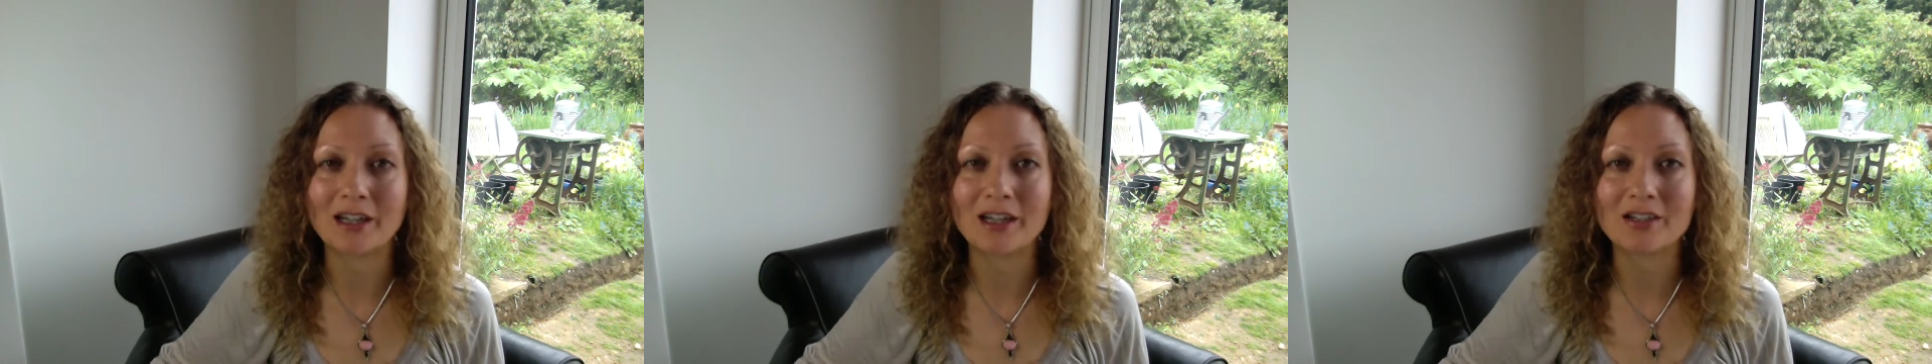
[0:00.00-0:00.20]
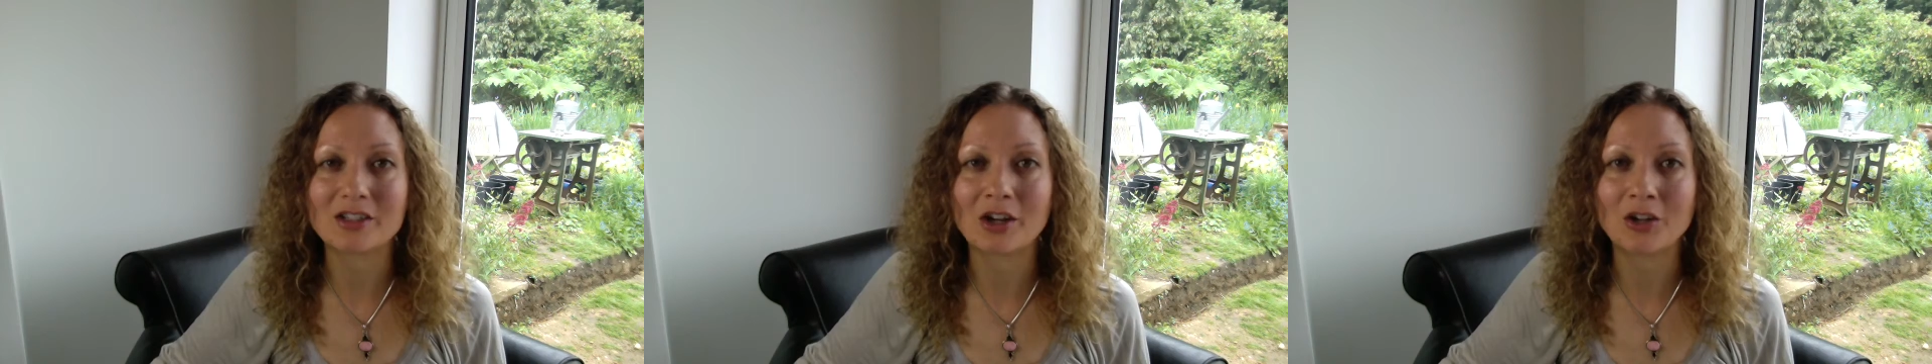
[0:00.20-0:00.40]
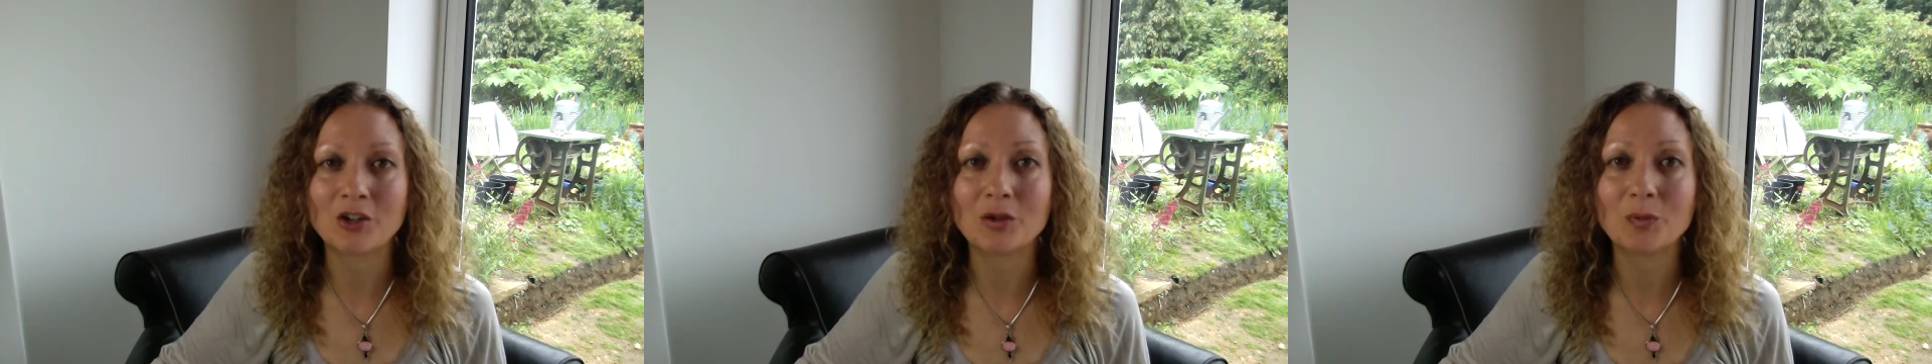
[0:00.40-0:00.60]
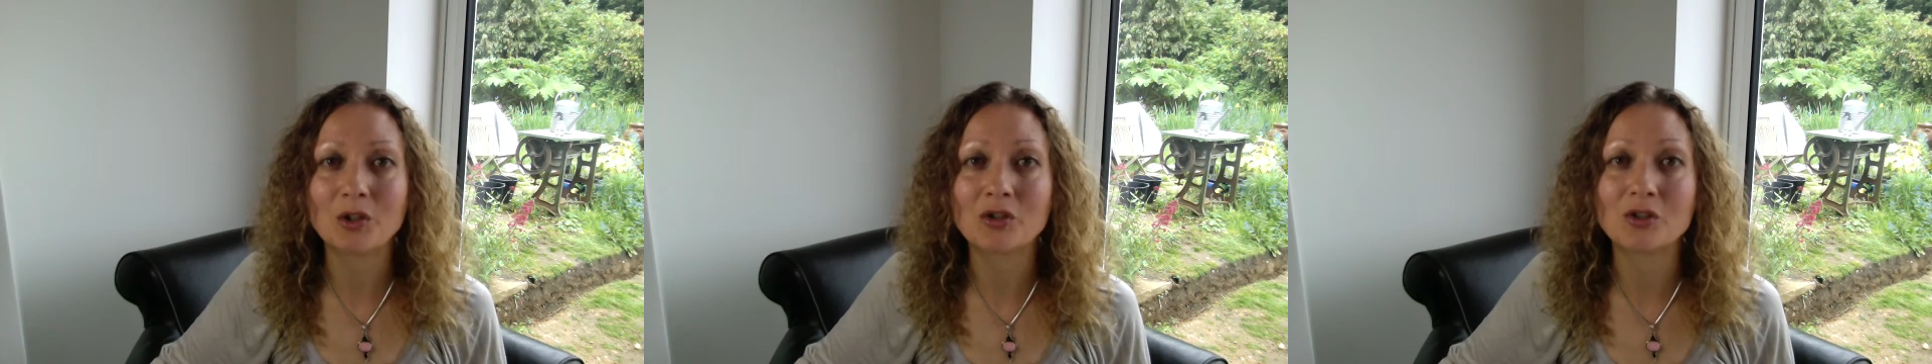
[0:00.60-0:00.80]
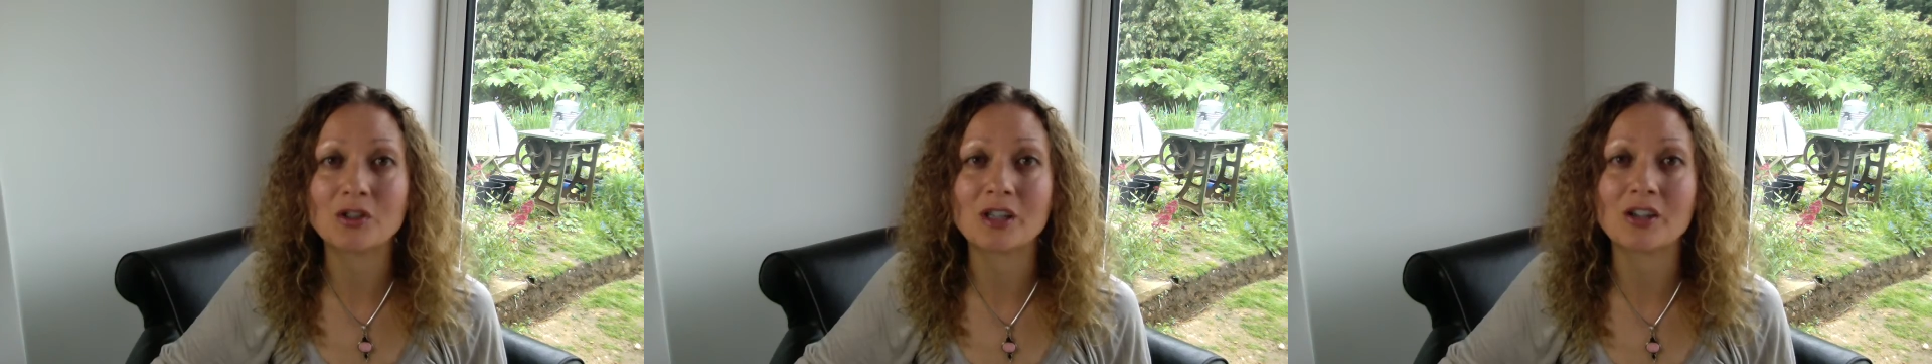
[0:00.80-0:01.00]
it's only
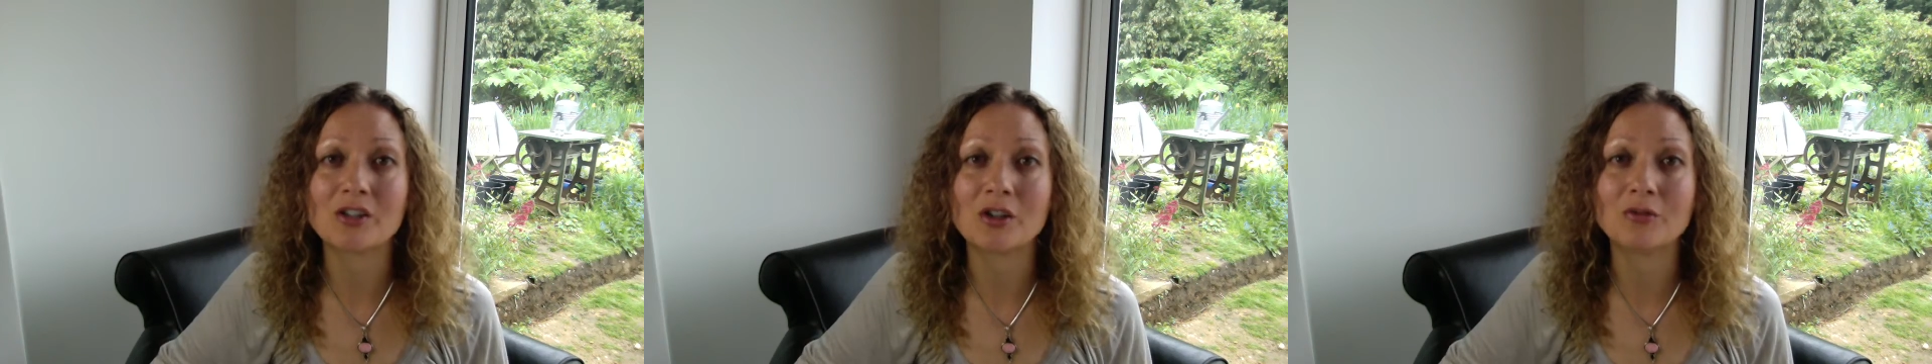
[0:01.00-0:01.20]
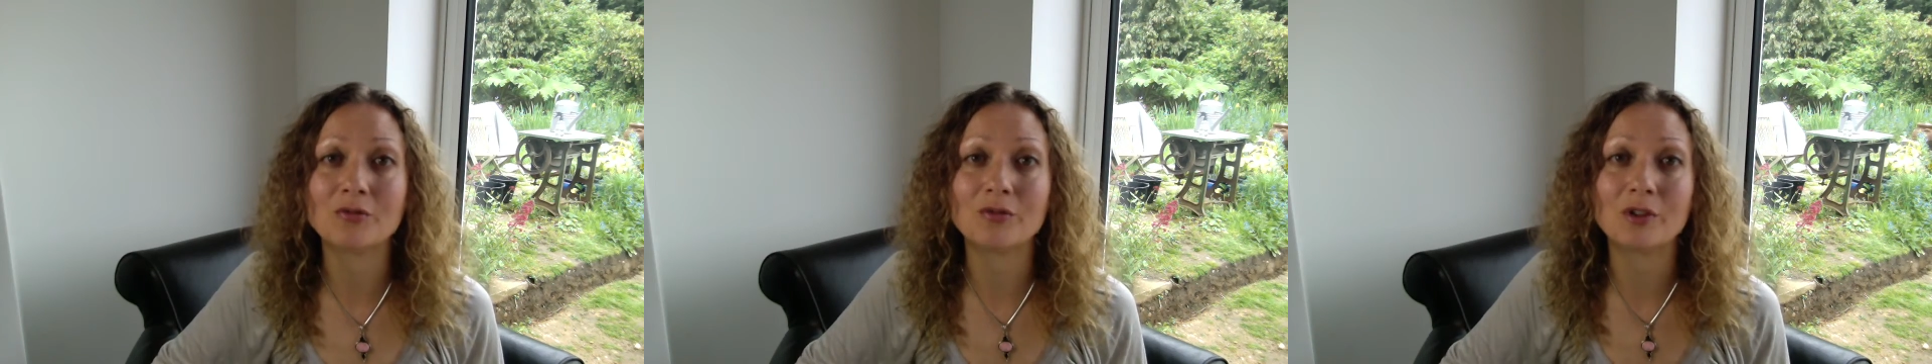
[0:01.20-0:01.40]
because they don't